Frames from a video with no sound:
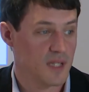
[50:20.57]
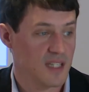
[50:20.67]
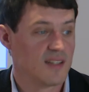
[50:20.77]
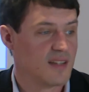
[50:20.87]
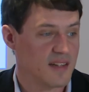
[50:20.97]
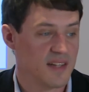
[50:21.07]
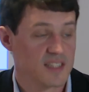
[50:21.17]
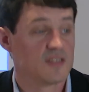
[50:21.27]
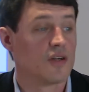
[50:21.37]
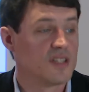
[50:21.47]
meaning that
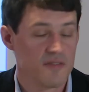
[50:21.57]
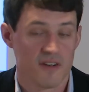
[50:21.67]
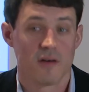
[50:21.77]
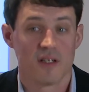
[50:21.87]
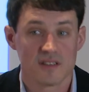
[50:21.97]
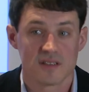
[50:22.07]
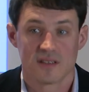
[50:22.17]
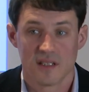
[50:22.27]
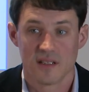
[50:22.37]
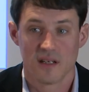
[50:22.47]
there's no difference
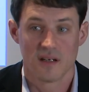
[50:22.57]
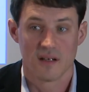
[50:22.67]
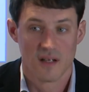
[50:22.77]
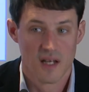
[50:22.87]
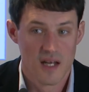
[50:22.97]
in